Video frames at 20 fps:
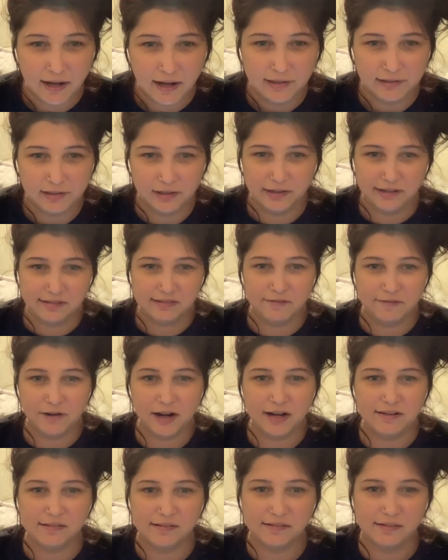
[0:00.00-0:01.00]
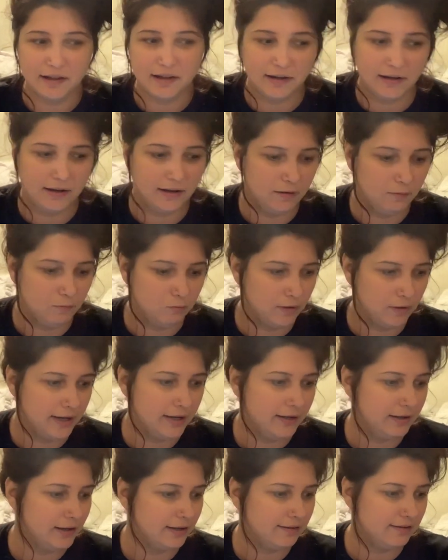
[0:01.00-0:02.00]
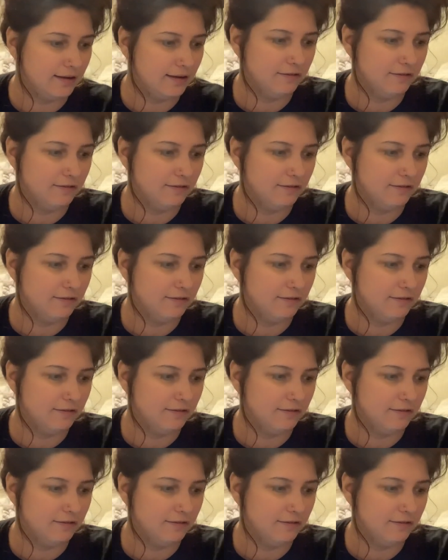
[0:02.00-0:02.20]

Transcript: The LINX device is like a ring, as I was